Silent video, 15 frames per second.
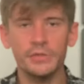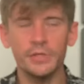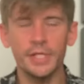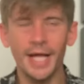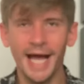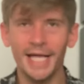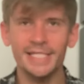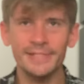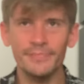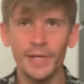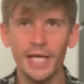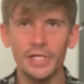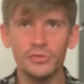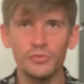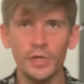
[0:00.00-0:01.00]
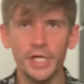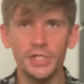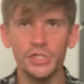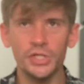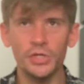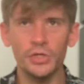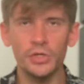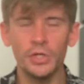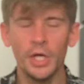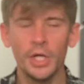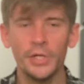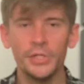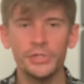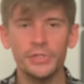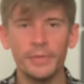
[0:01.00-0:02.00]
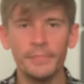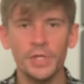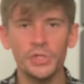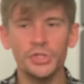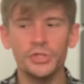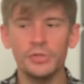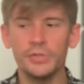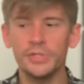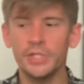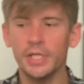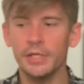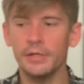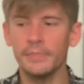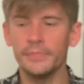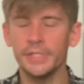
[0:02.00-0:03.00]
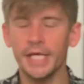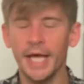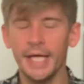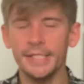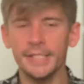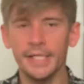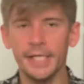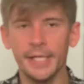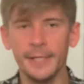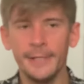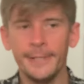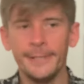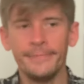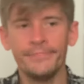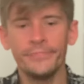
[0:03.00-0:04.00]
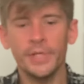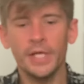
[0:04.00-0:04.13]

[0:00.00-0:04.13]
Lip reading: facing, I've filmed some video and I couldn't see that it's out of focus.